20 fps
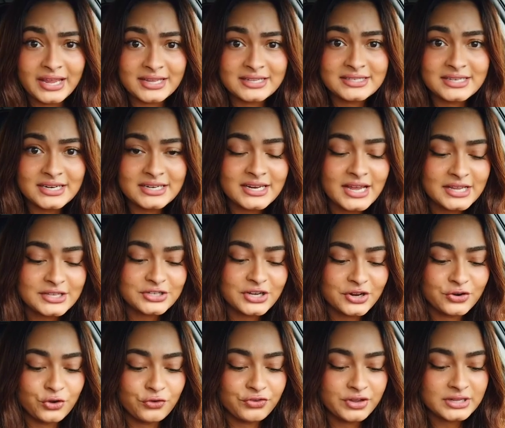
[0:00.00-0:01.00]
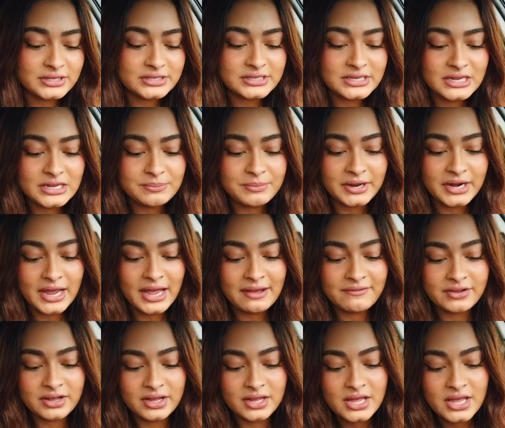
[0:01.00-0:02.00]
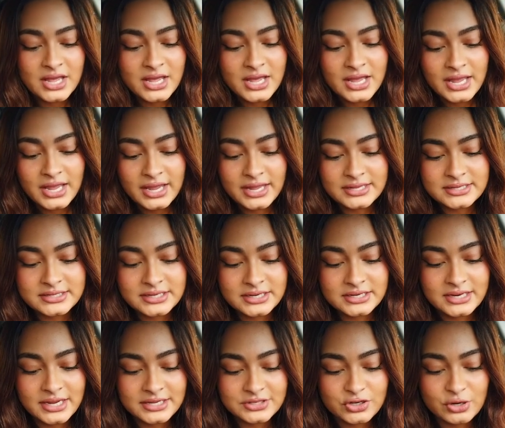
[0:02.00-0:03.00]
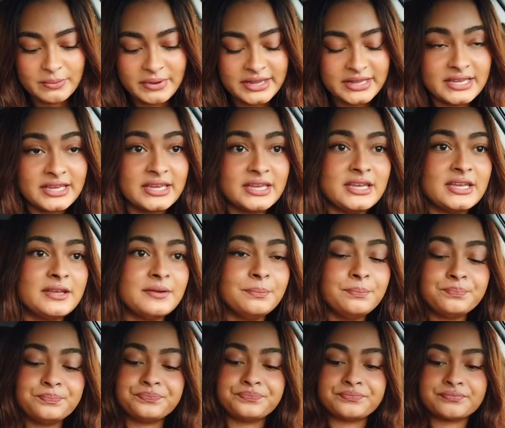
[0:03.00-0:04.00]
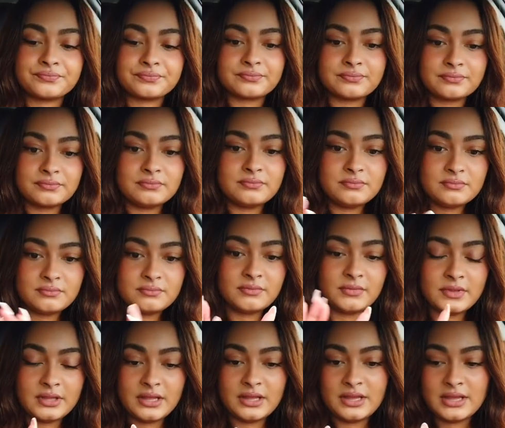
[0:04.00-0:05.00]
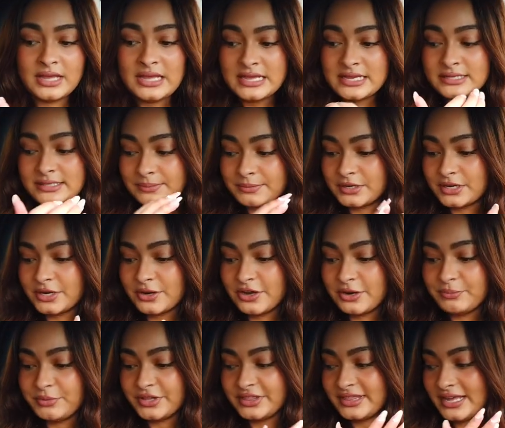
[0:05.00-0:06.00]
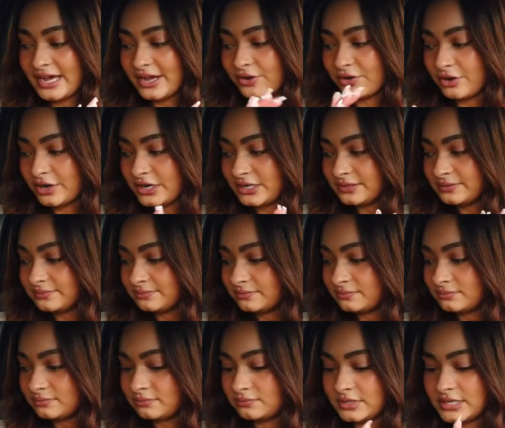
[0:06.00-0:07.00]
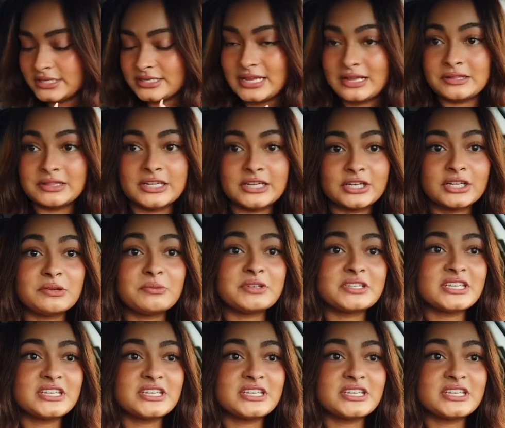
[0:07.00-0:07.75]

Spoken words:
Hand sanitizer, I don't know if you can see it, but I have a hand sanitizer on my key. I'm gonna go ahead and put that on because I literally